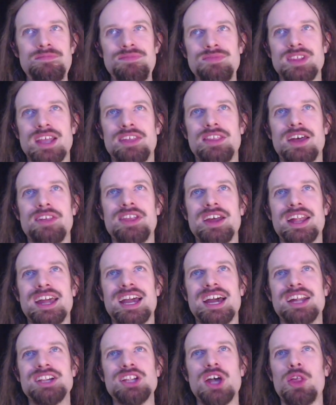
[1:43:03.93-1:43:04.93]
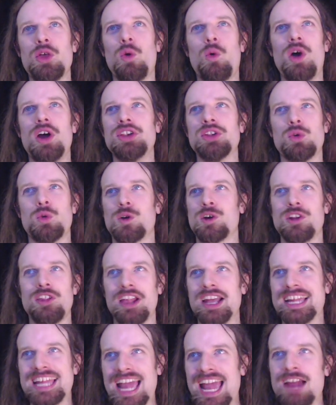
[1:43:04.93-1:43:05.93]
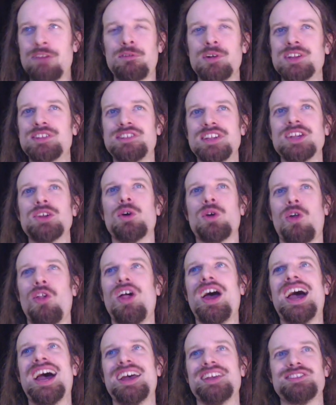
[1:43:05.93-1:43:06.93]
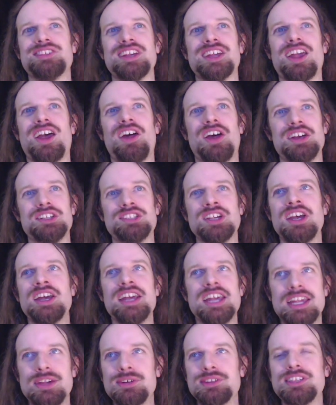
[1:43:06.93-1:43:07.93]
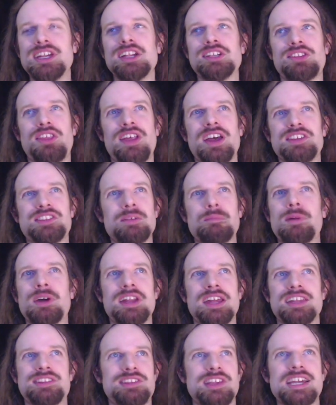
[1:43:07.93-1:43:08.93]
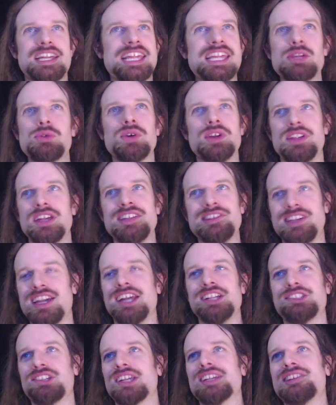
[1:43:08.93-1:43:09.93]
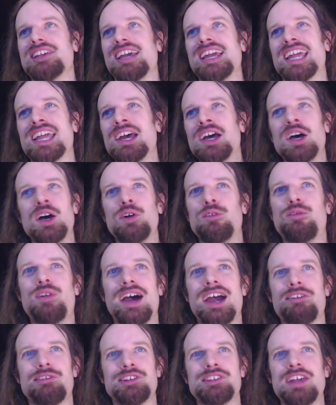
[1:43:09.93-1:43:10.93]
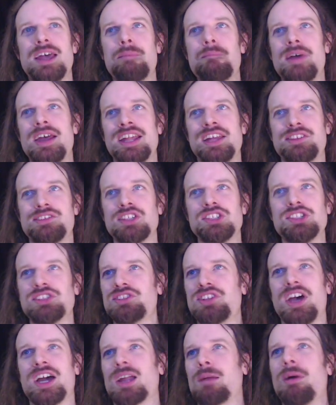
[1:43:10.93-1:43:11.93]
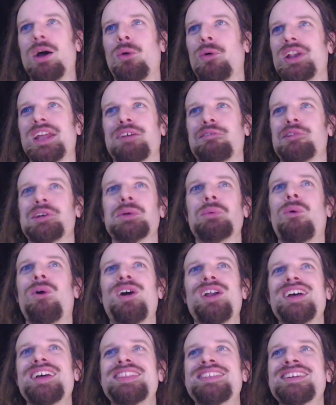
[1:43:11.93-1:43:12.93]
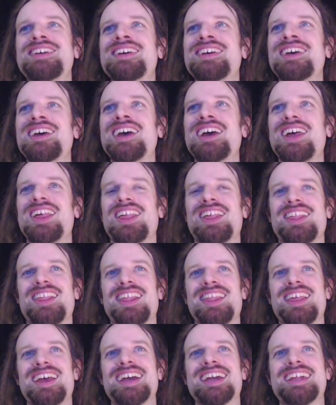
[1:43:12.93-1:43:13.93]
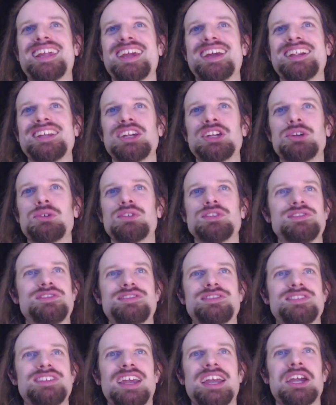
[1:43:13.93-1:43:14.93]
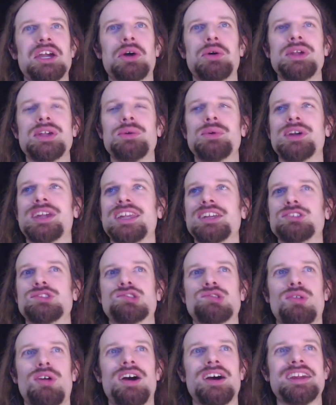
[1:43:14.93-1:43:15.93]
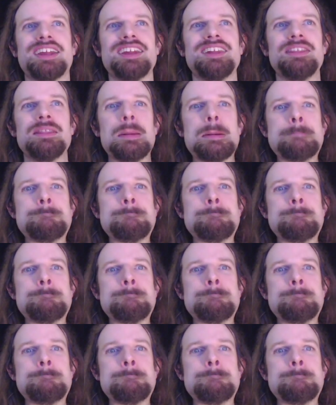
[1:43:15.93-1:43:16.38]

and then I had another one where, like, every single class in college, he would teach the lesson, but it's like he would intentionally take 5 or 10 minutes to just talk about whatever he wanted. And he would say how he would get drunk and